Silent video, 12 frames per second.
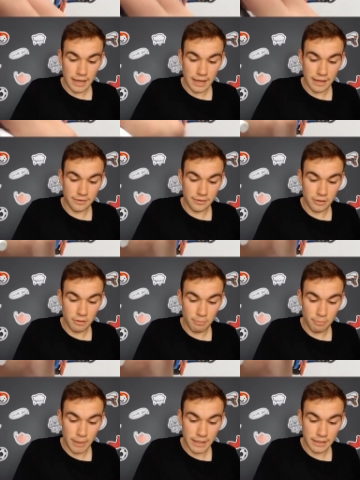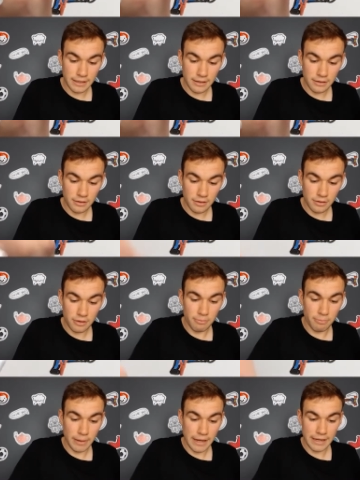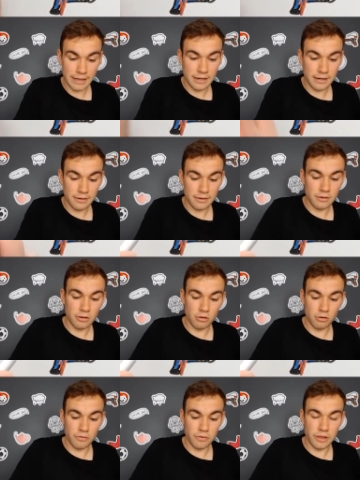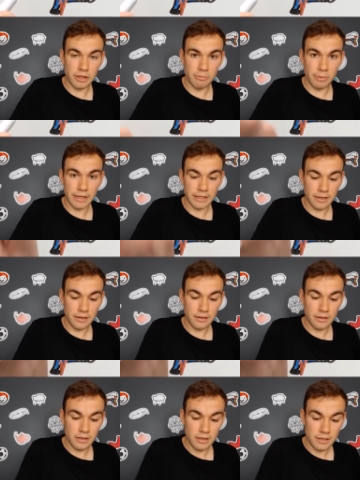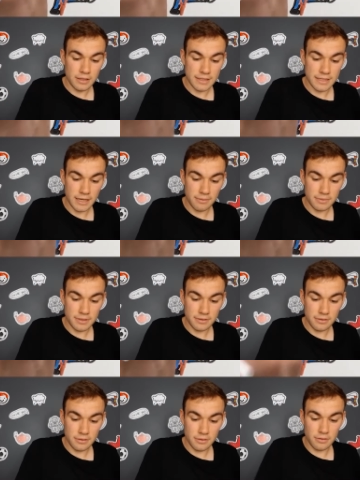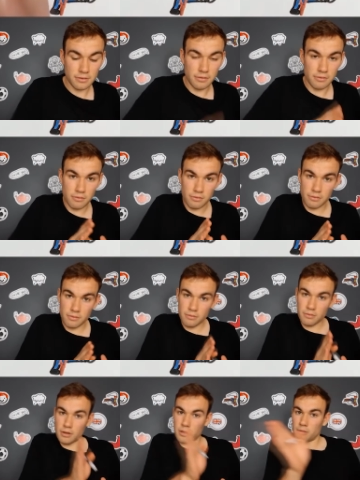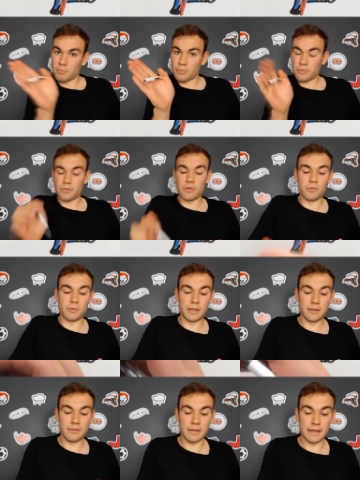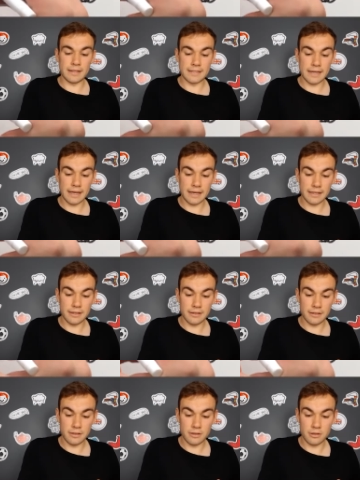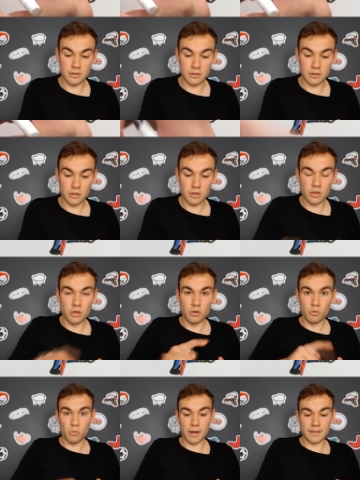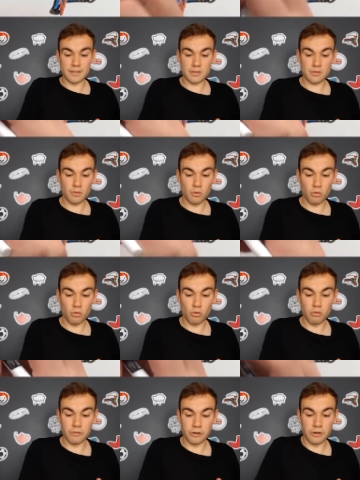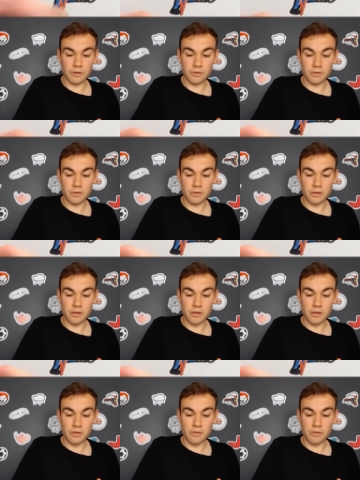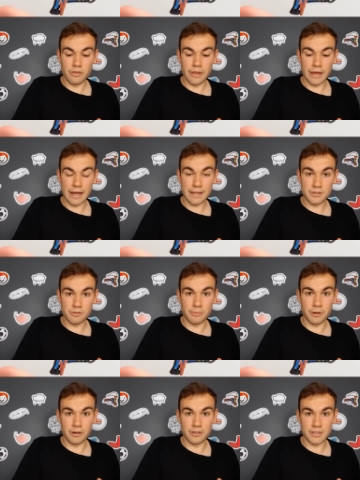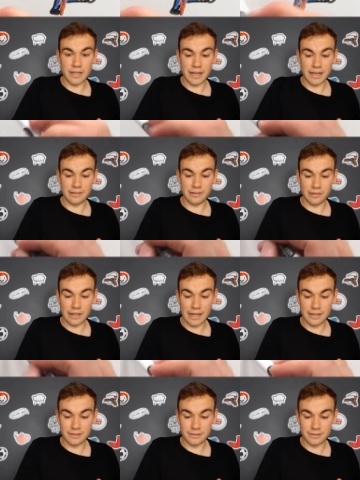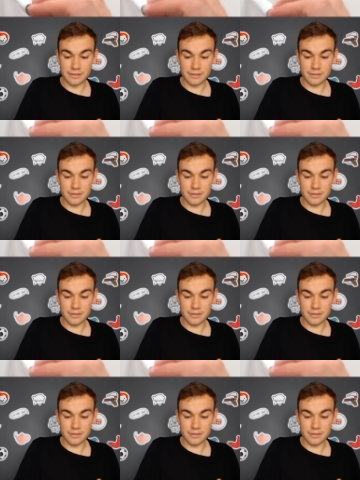And the bike, the back of the bike tipped up the way, and I went over the handlebars and landed